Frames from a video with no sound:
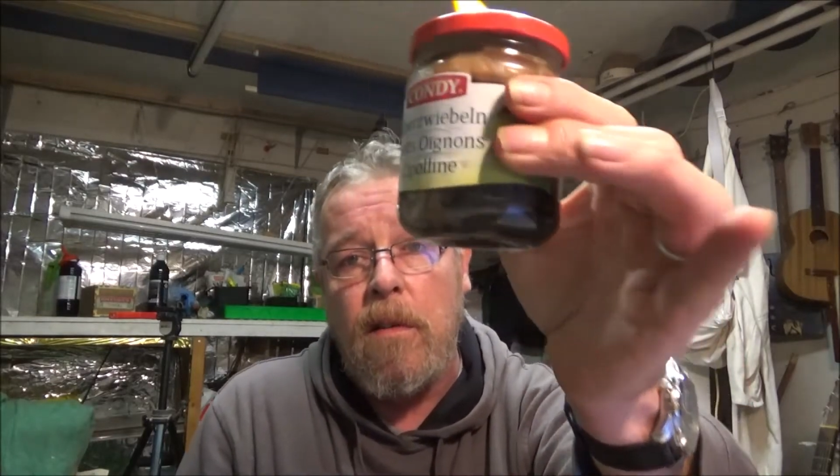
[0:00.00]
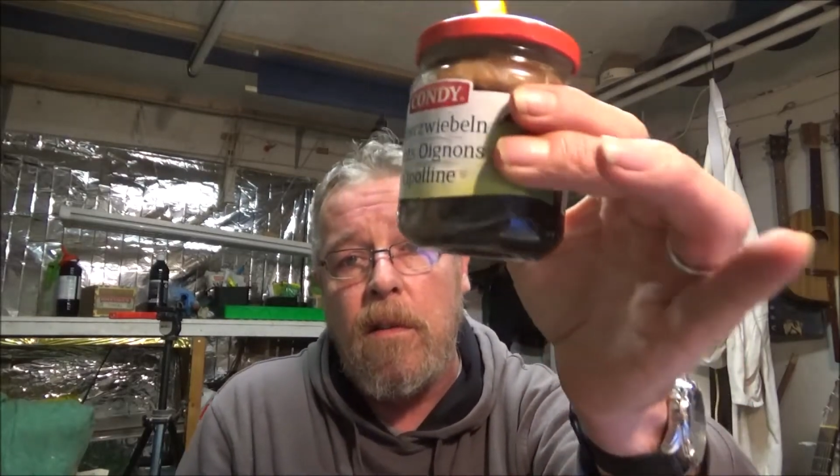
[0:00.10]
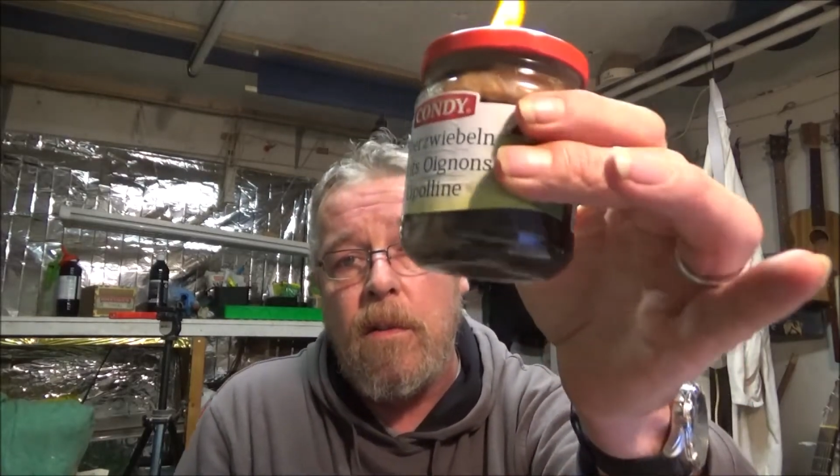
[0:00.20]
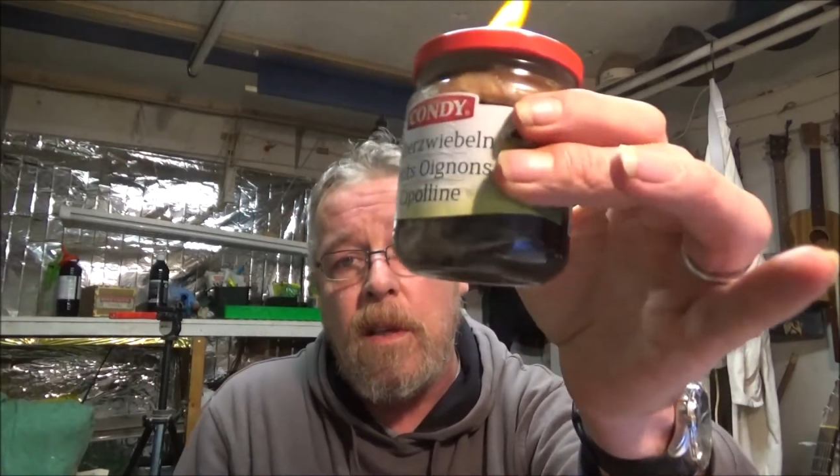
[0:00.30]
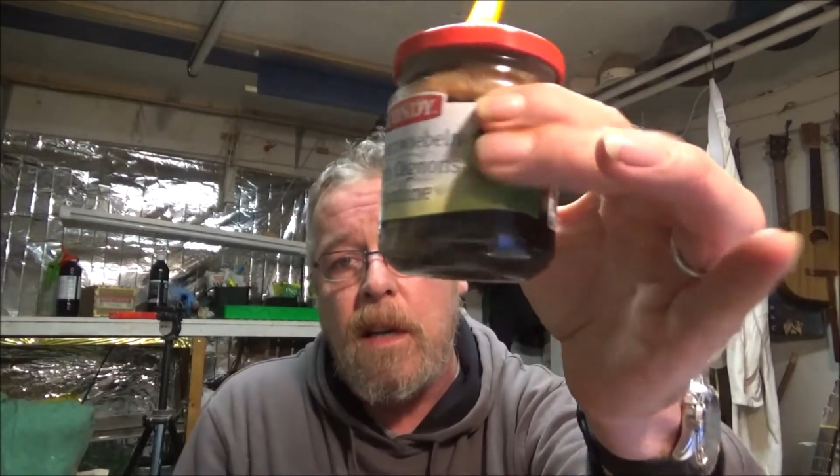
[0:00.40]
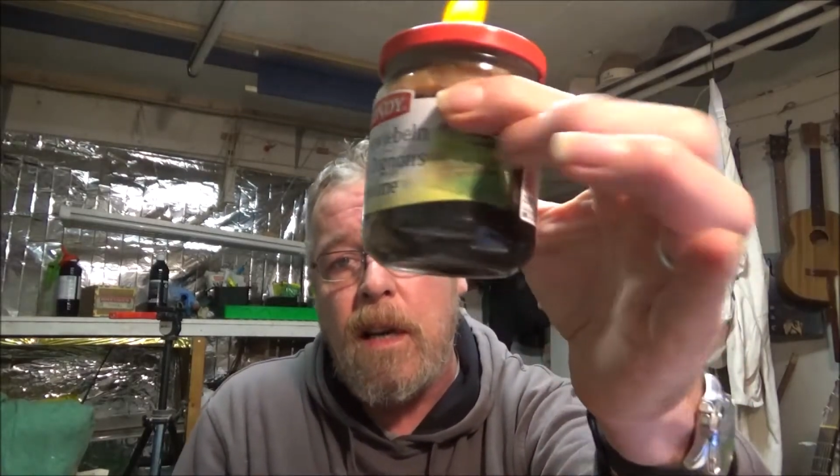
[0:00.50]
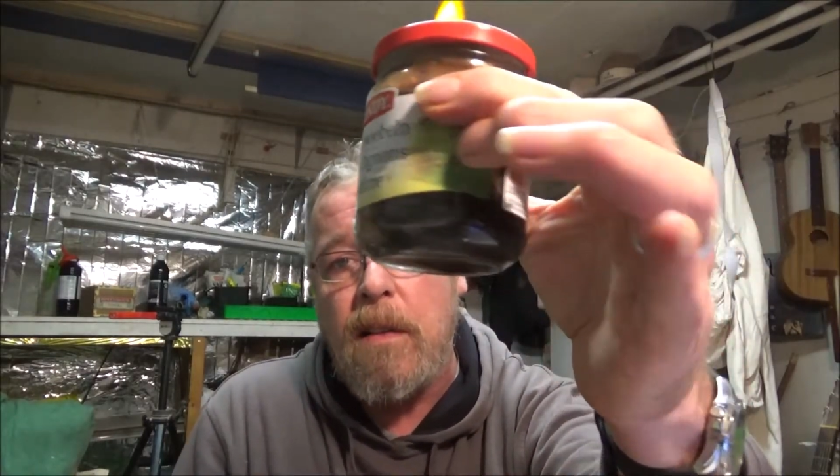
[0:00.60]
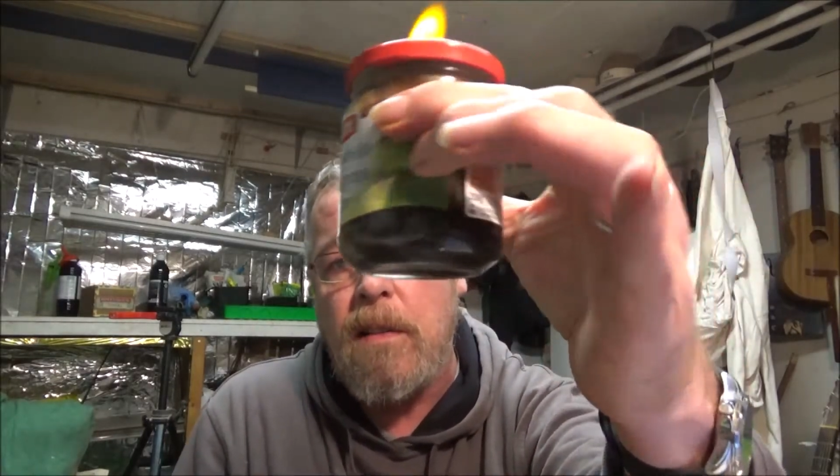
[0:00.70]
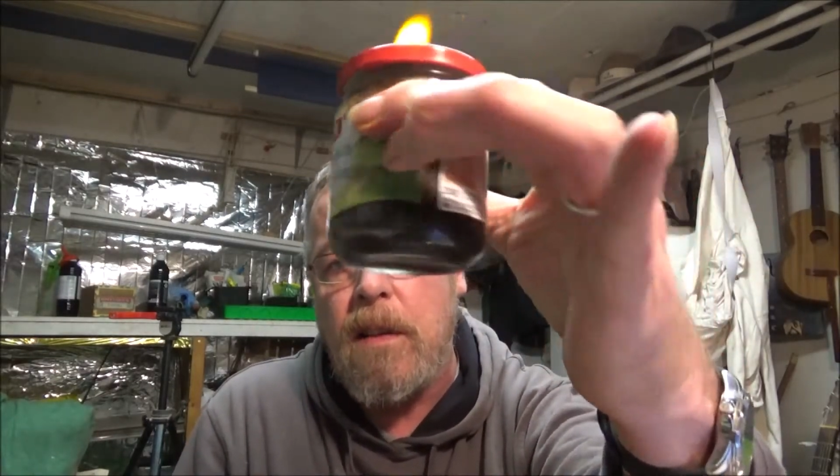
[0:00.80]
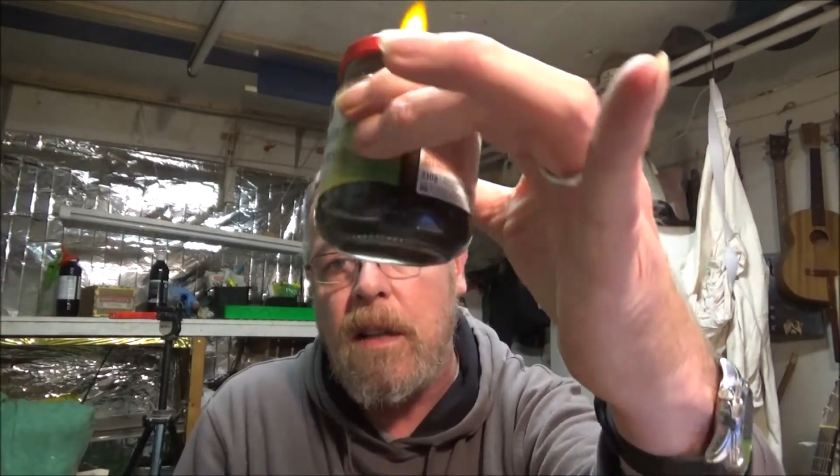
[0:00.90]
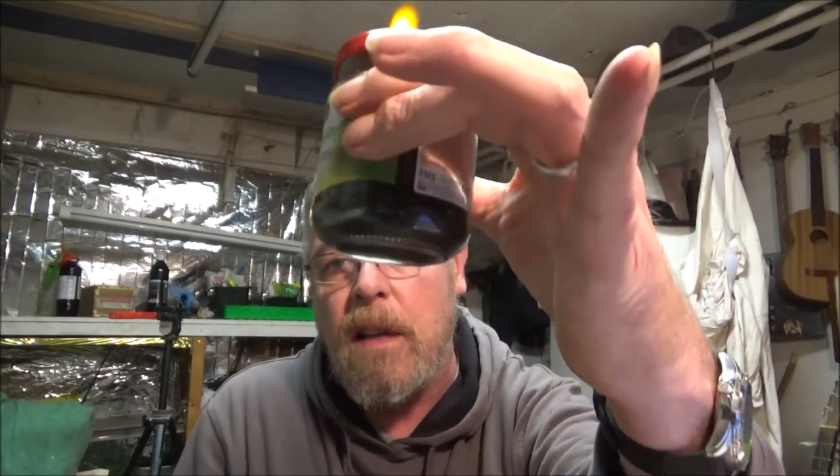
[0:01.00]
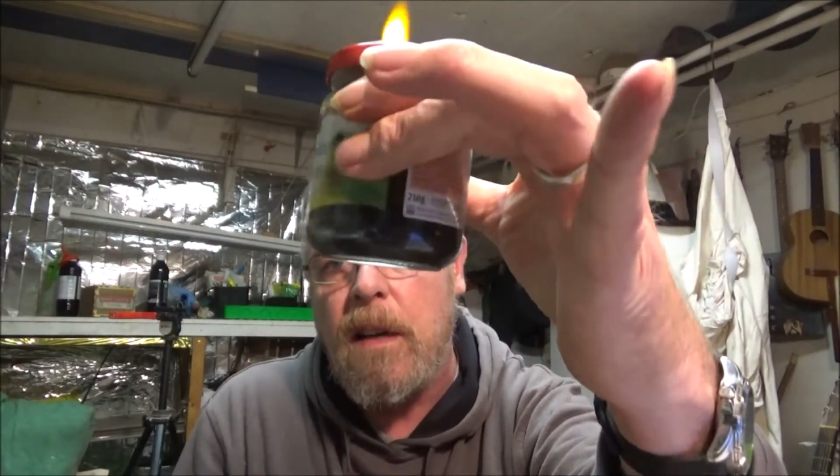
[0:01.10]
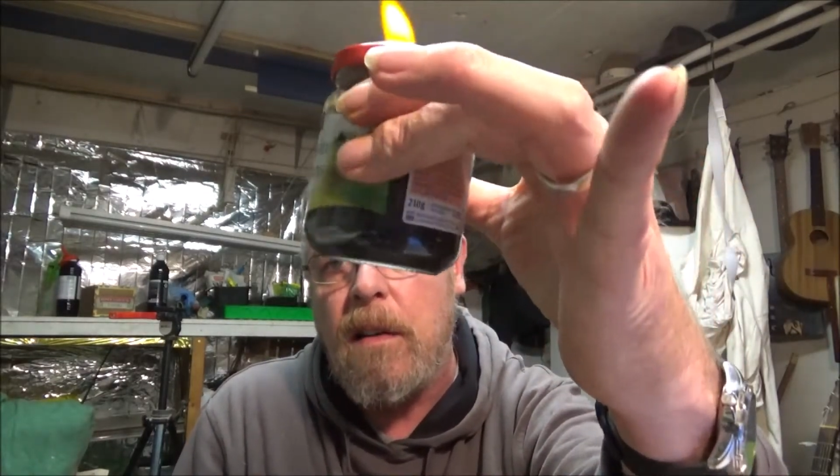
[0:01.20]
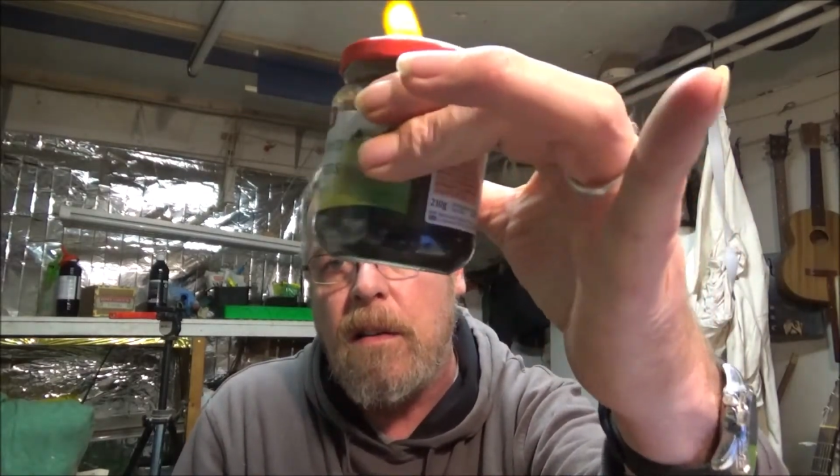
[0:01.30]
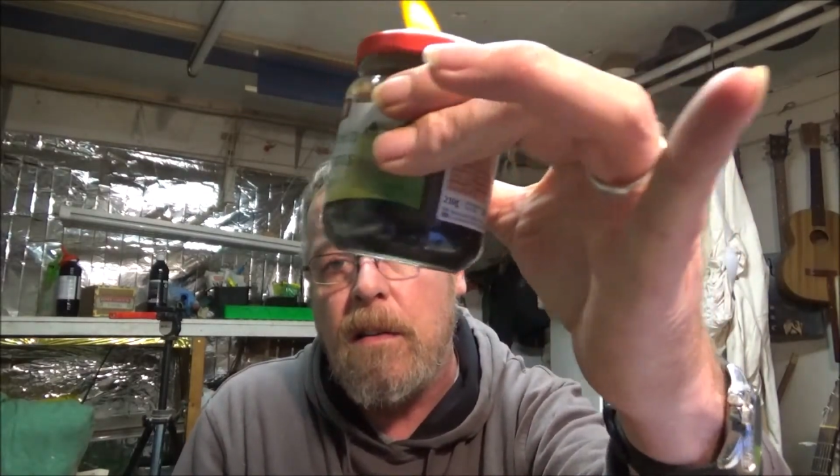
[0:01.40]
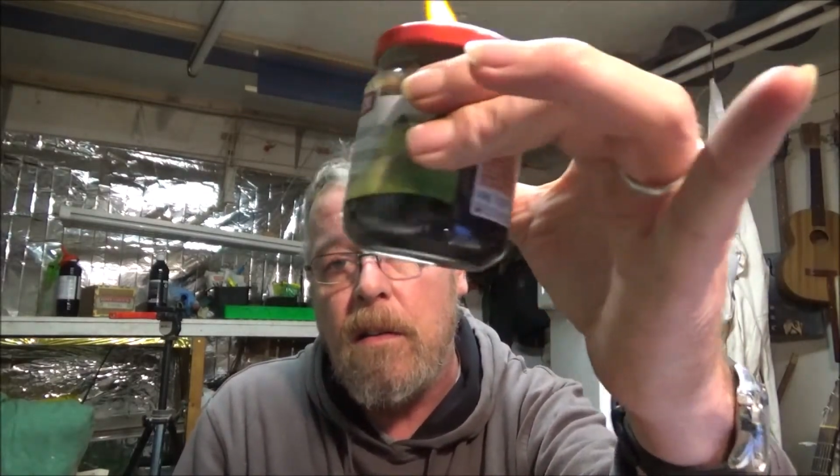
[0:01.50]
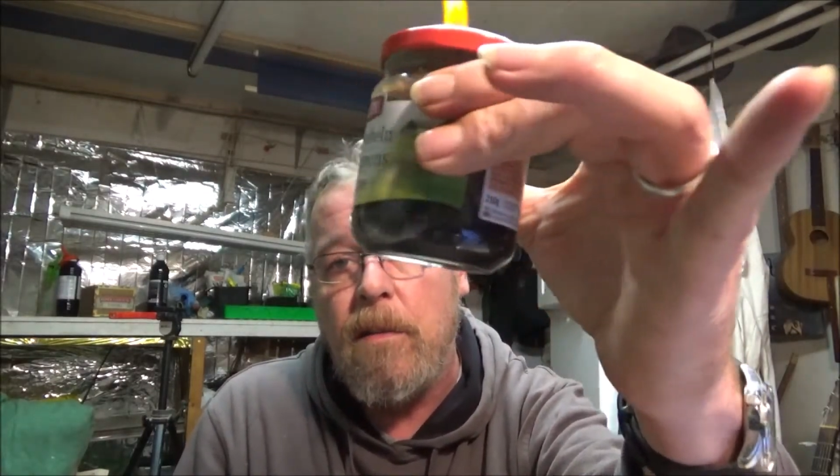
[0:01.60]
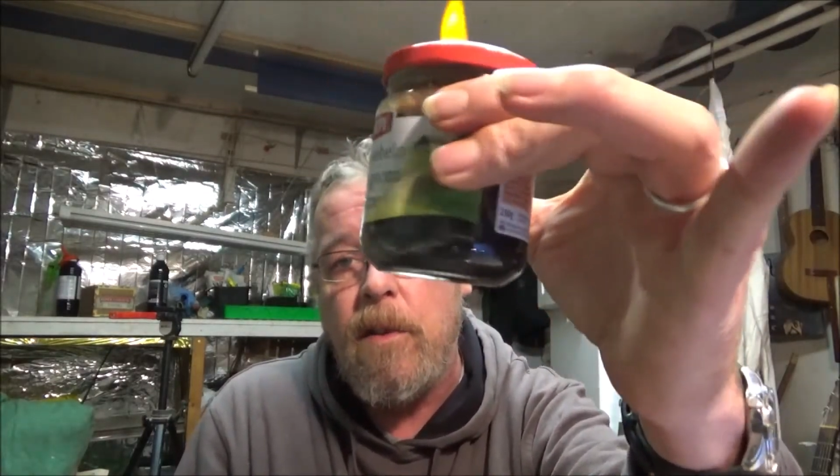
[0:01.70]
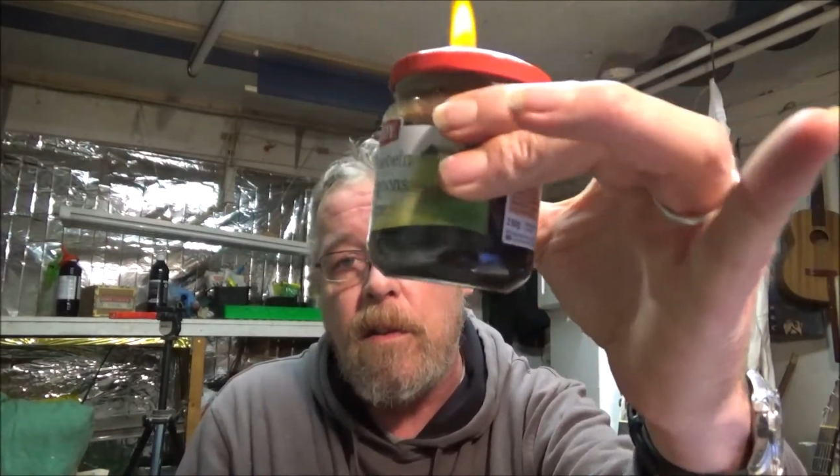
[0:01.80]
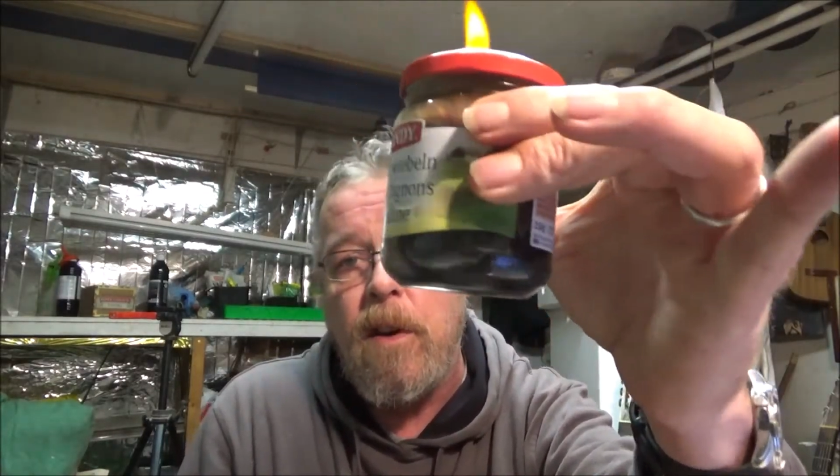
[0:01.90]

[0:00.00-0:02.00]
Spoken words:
I don't know whether you can see that, it's not full.